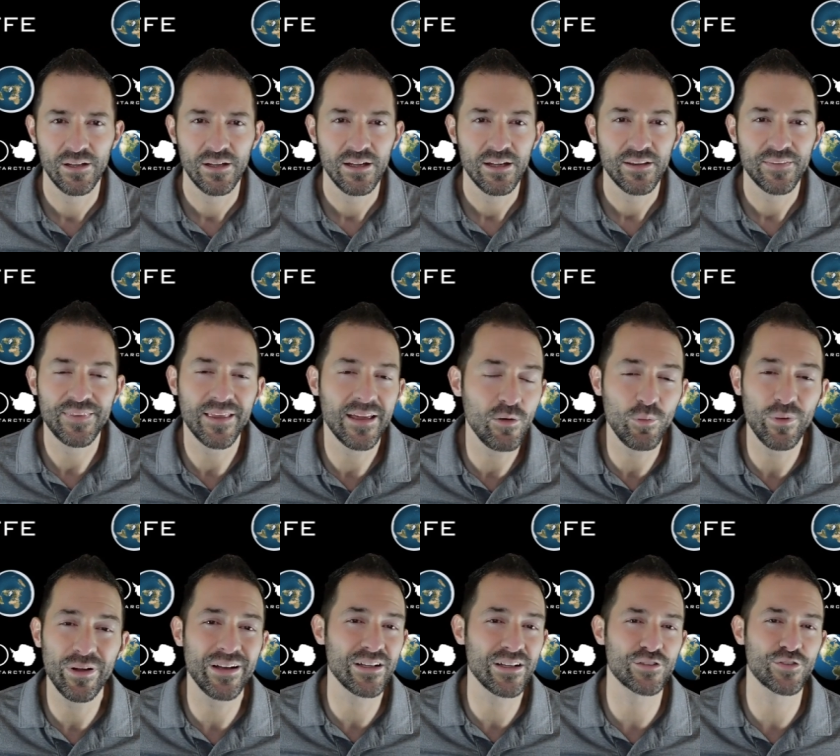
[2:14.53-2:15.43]
They
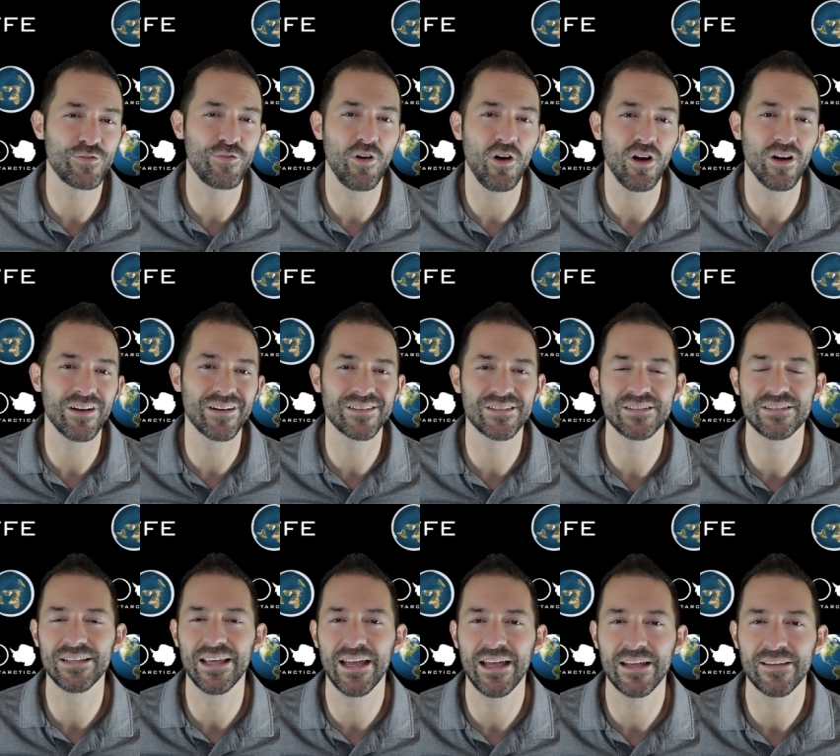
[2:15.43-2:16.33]
went as far as
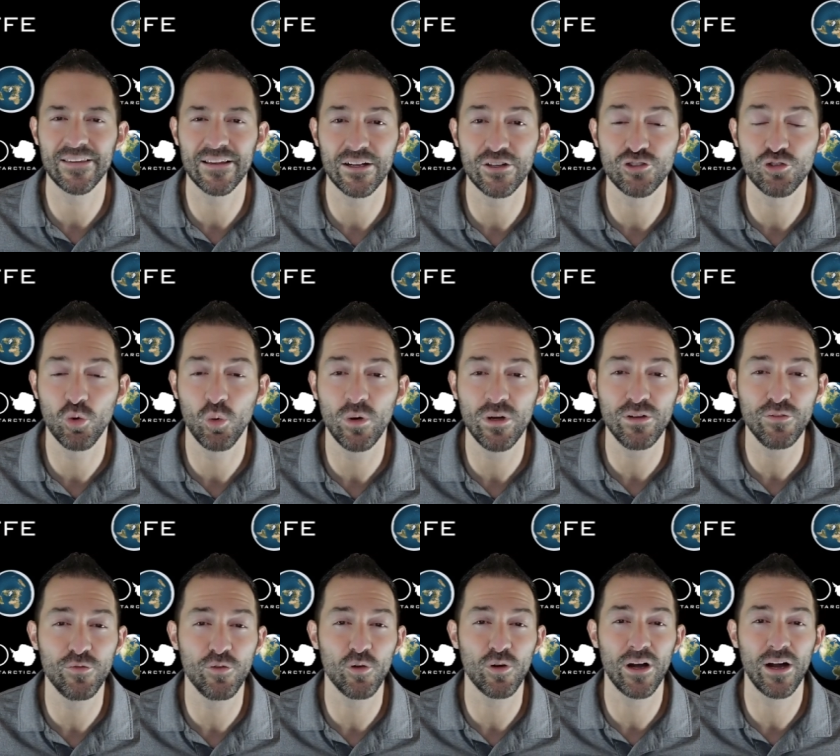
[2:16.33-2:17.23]
saying that a
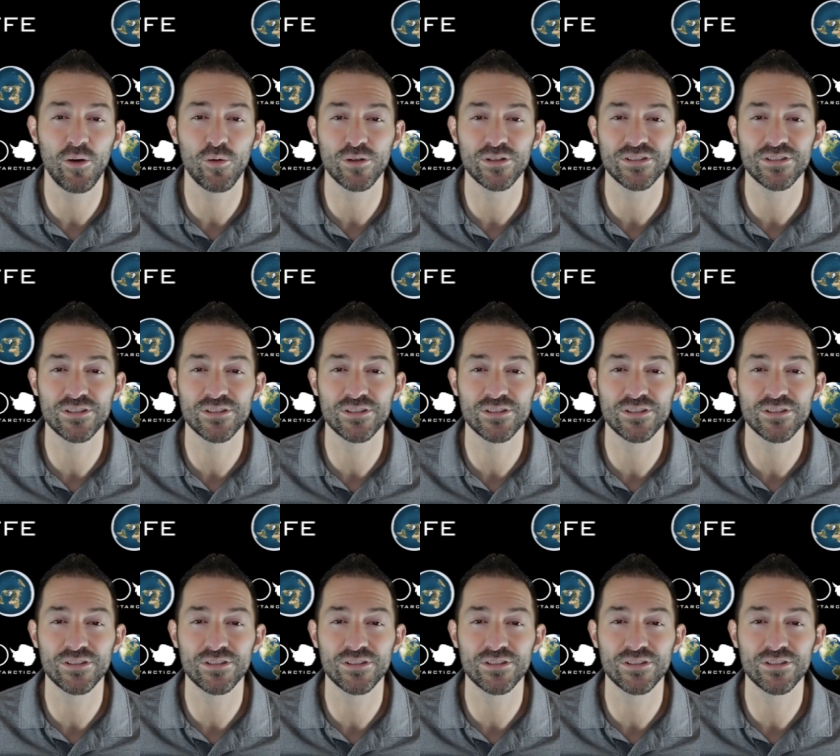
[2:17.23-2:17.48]
24-hour